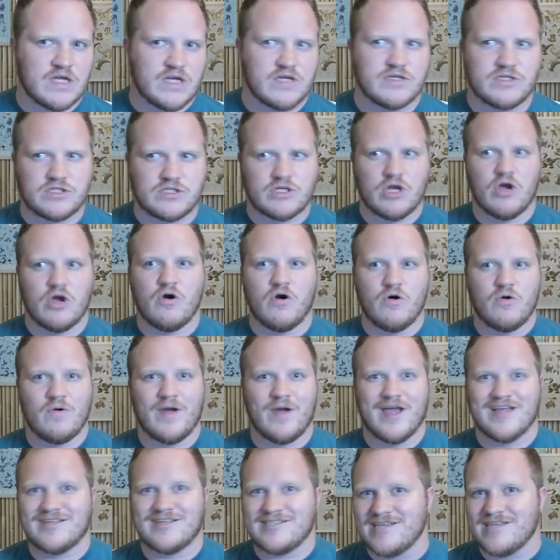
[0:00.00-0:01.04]
So
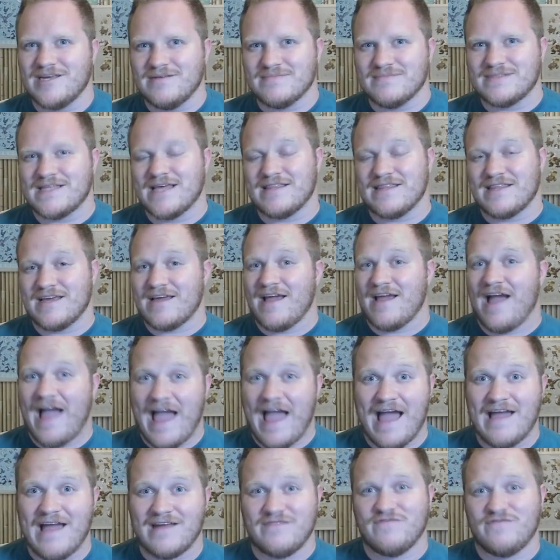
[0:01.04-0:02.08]
it seems that they
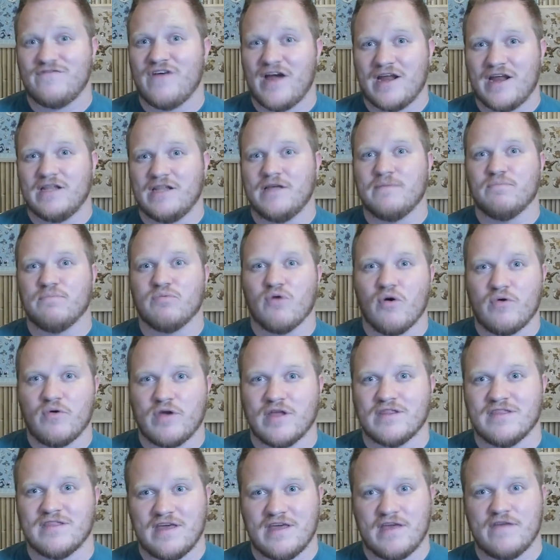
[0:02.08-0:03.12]
had finally
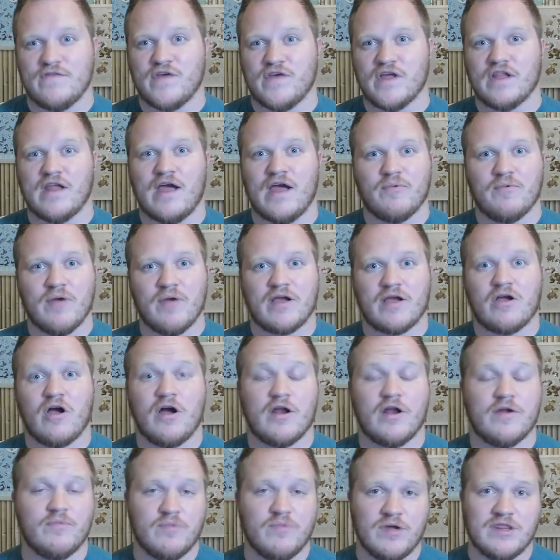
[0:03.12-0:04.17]
broken the Eviolite
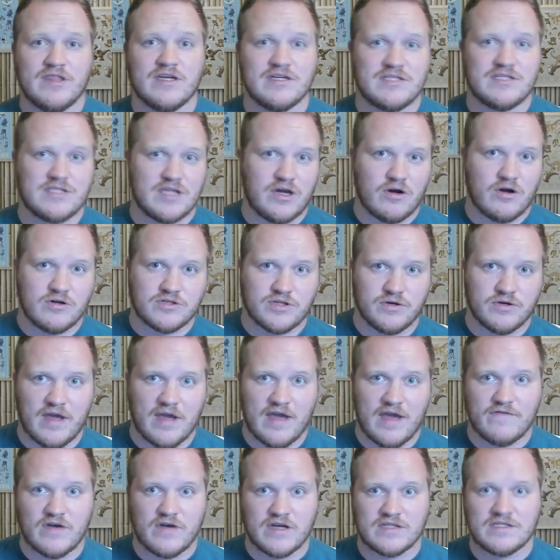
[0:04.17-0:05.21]
retcon. And with this, they also
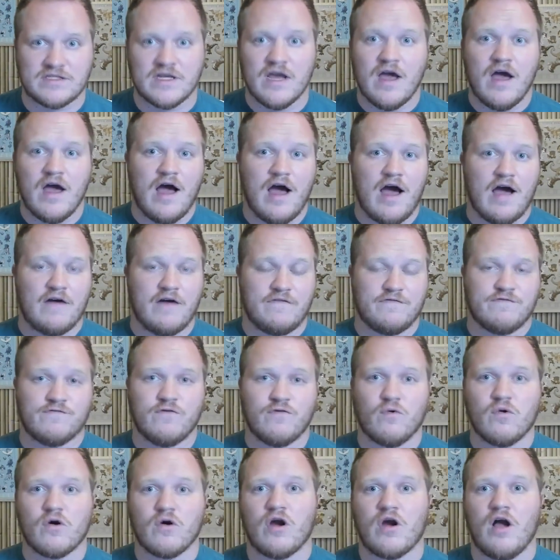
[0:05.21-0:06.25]
gave us
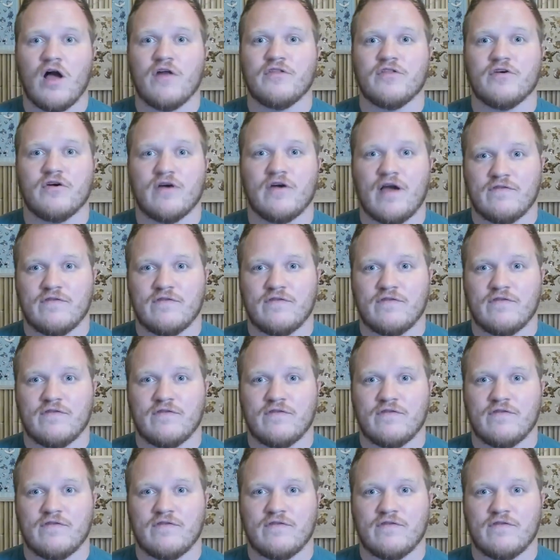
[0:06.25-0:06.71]
4 other